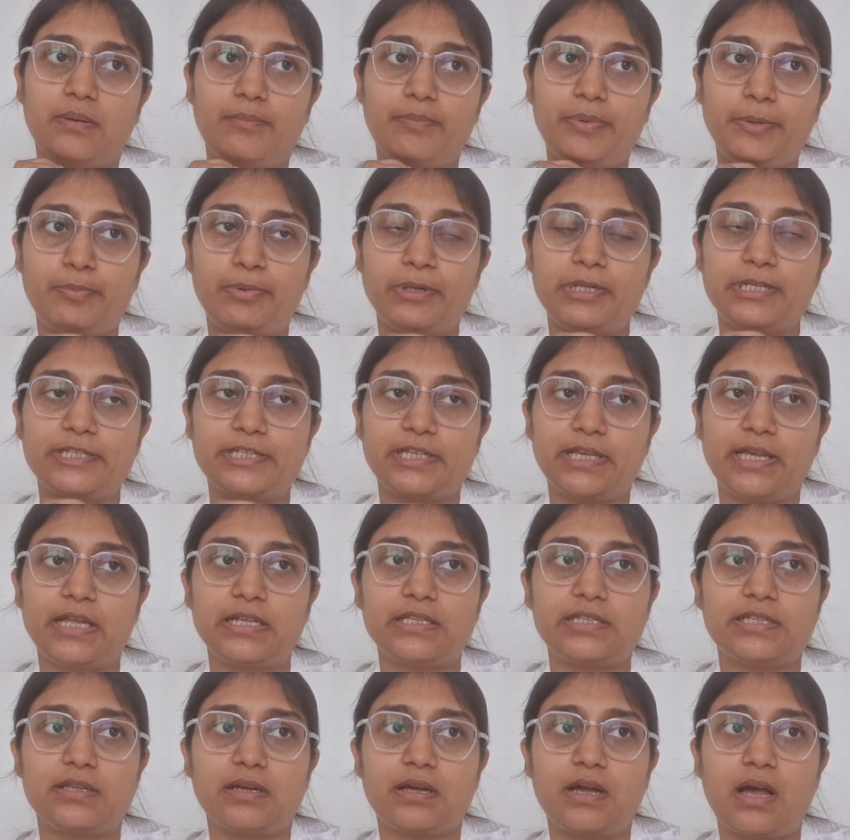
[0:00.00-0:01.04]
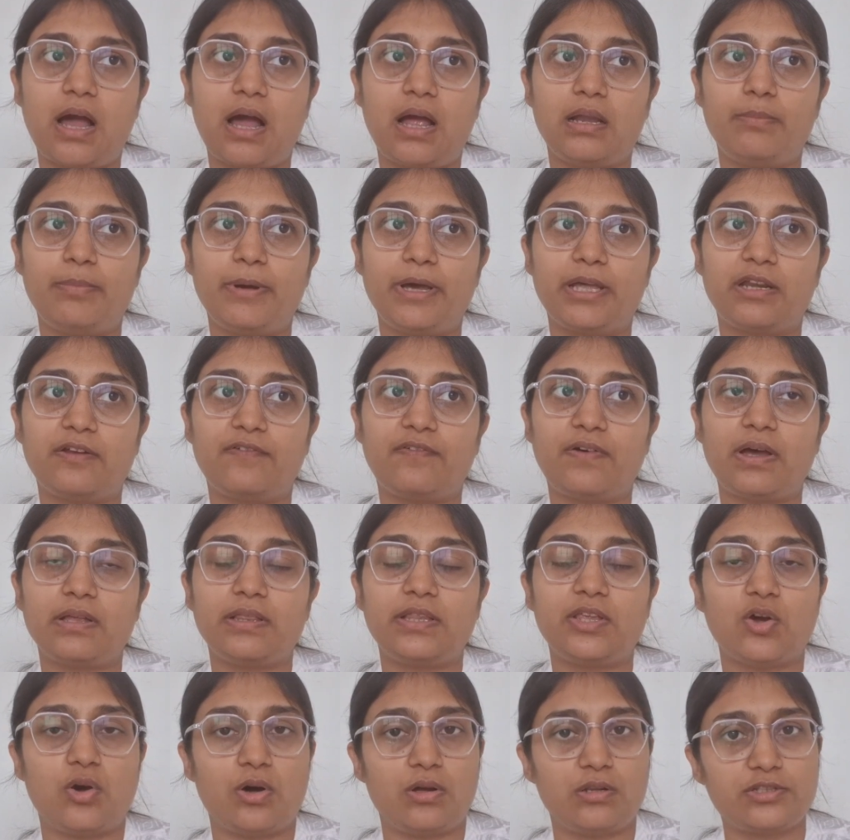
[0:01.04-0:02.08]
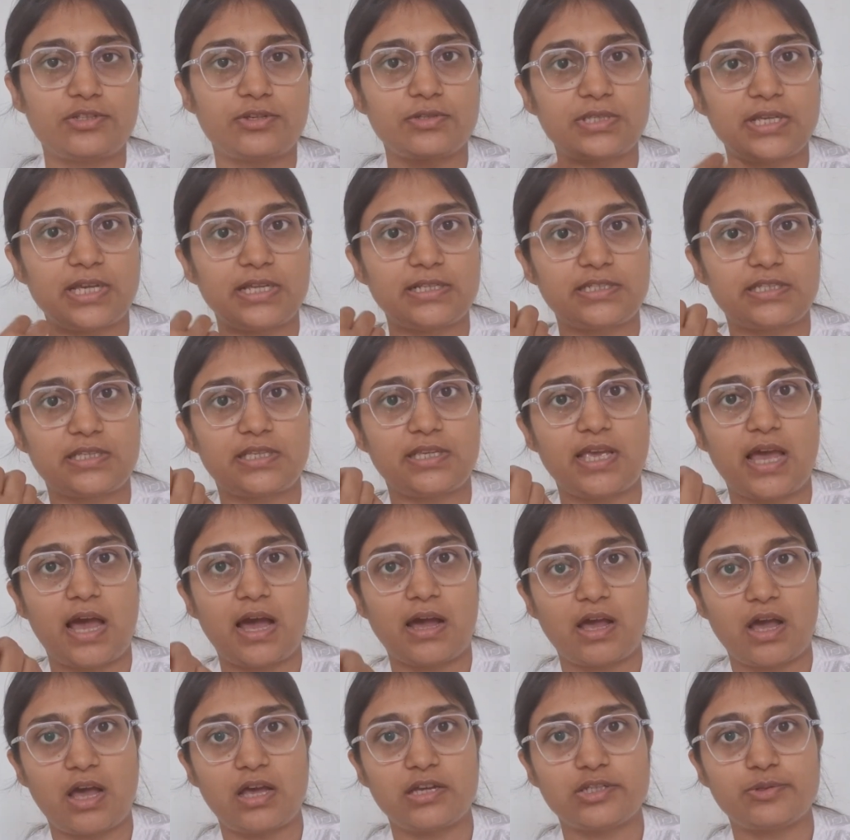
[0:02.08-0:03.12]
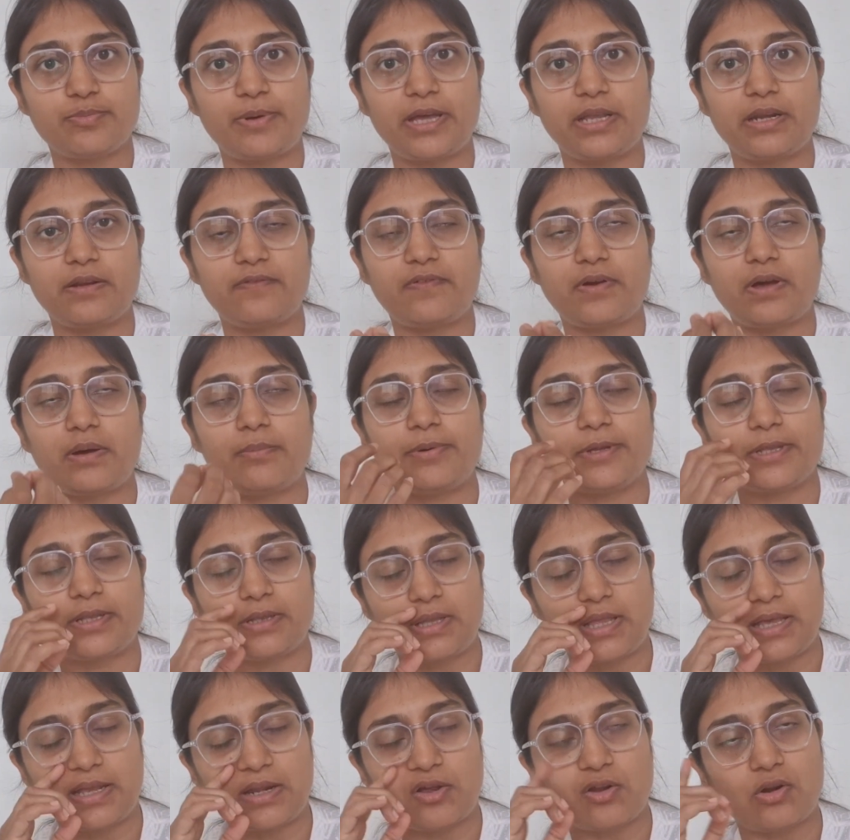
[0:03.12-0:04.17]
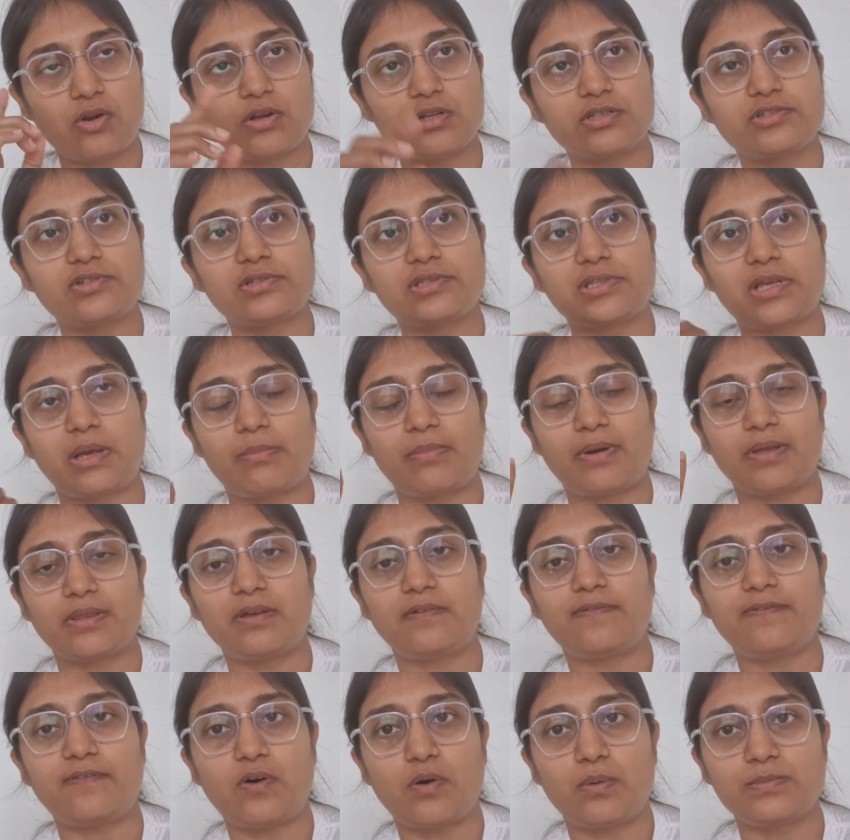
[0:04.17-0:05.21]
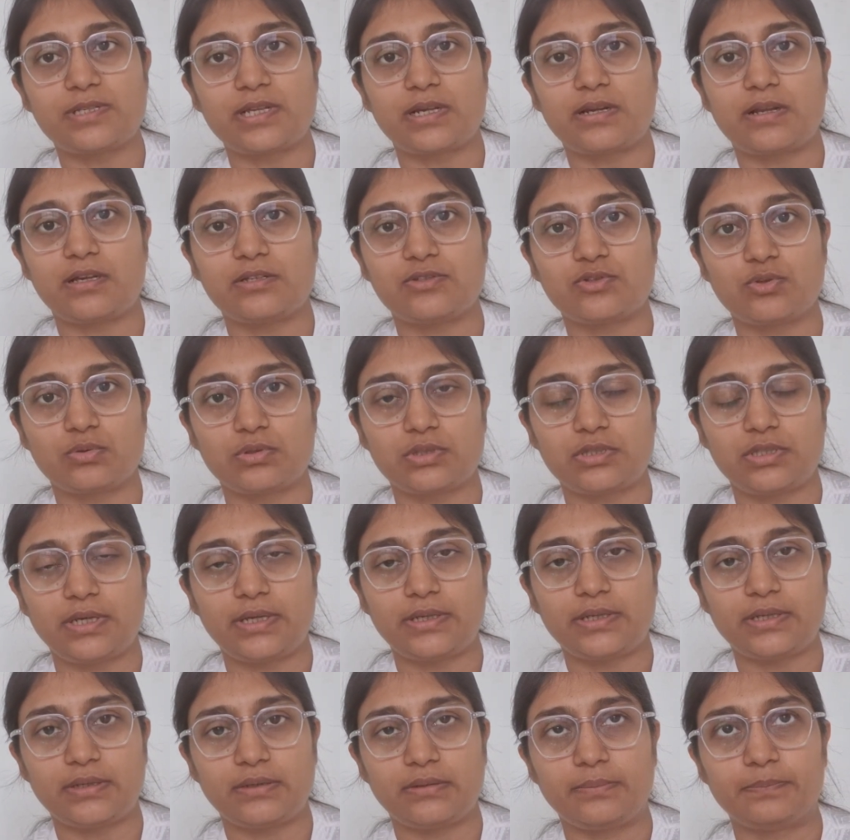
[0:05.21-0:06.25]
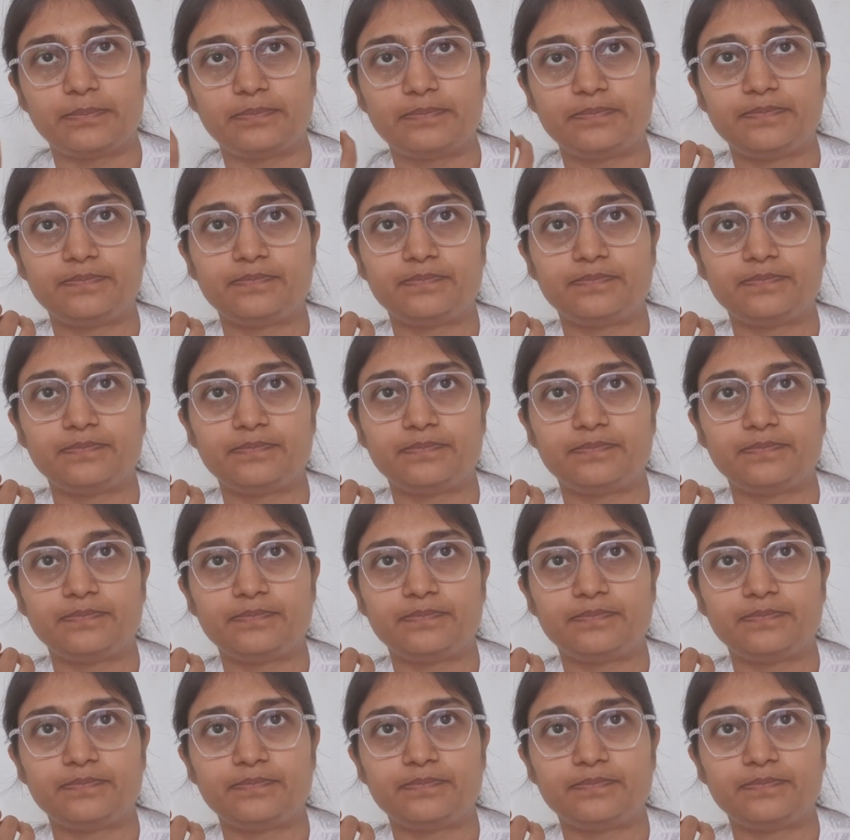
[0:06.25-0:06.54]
people say it's the Kaal Bhairava, they also say it's the Akash Bhairava, but there are also some other forms that are associated.